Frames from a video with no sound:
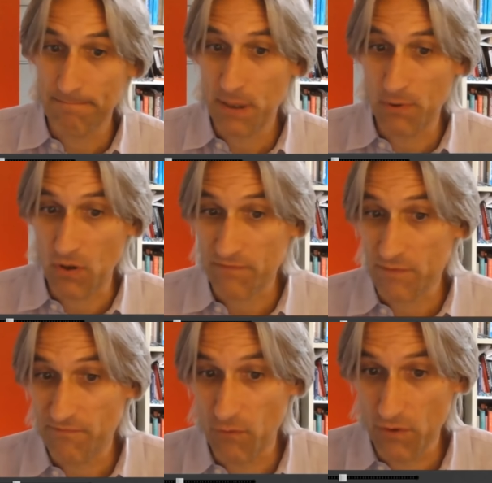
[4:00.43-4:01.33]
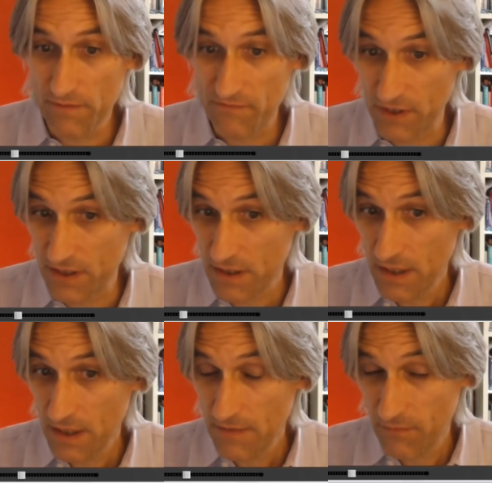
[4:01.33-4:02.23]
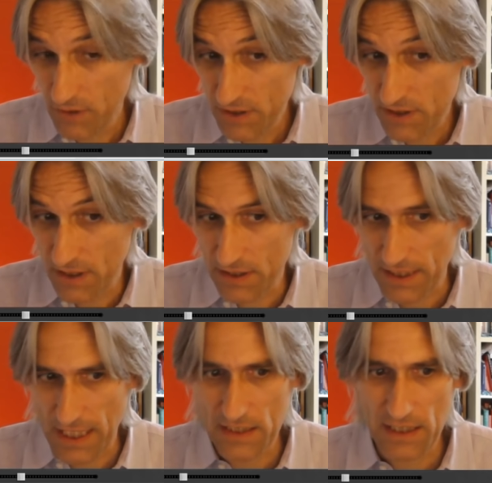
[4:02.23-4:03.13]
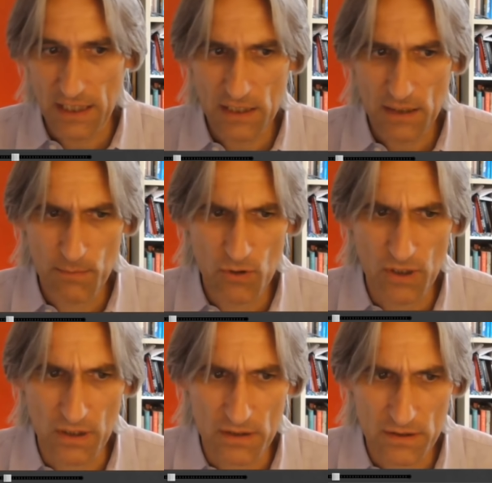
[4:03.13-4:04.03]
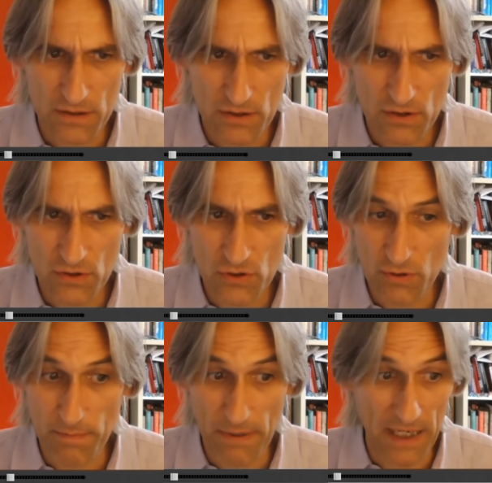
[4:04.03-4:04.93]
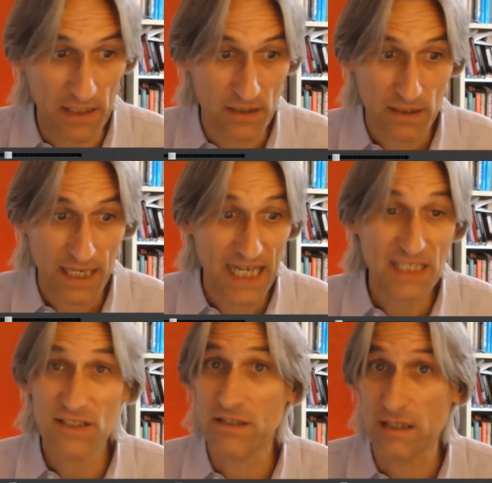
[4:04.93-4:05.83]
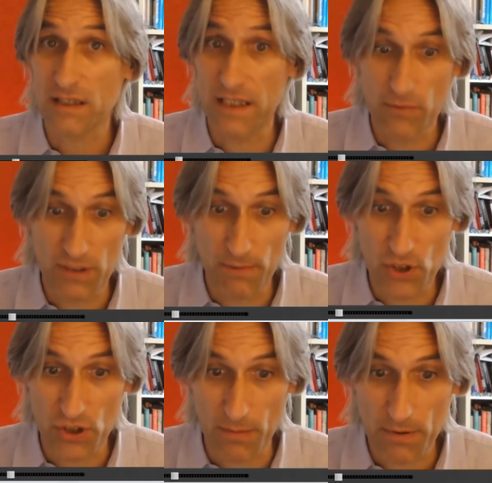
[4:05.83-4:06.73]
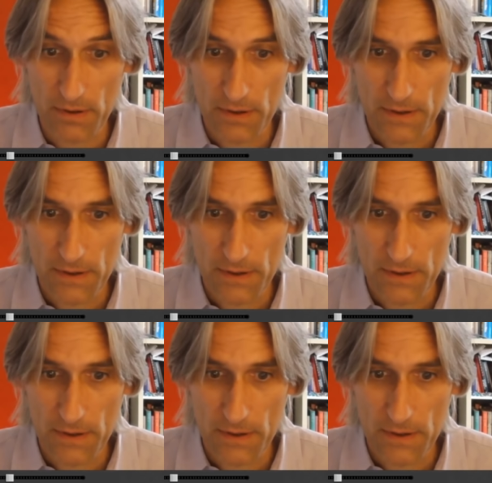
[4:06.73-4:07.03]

people often fall in for this, fall into this. And Nakamura took back instantly with the bishop,